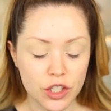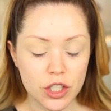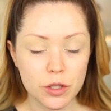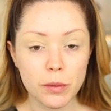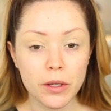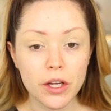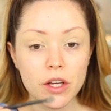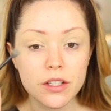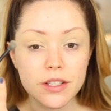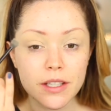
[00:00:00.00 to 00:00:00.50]

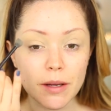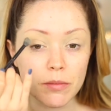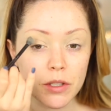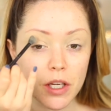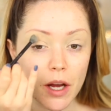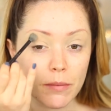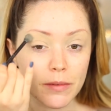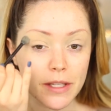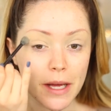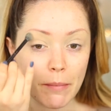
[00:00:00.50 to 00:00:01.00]
just because
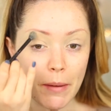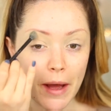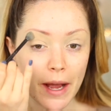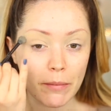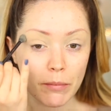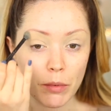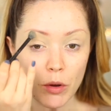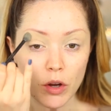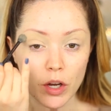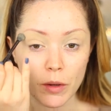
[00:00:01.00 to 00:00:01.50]
sometimes that
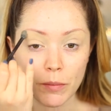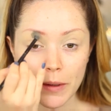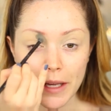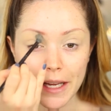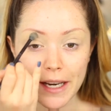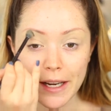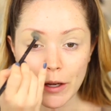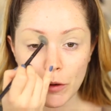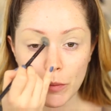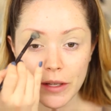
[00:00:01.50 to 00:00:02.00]
paint pot can
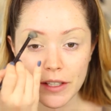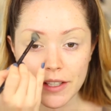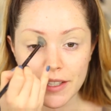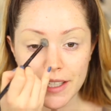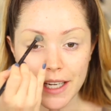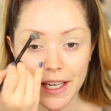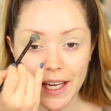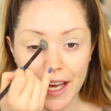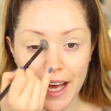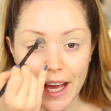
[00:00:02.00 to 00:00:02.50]
be a little bit
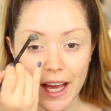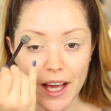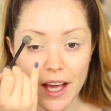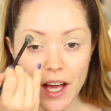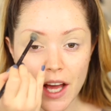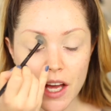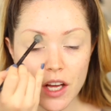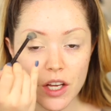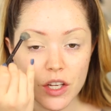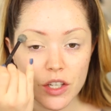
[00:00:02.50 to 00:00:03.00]
sticky,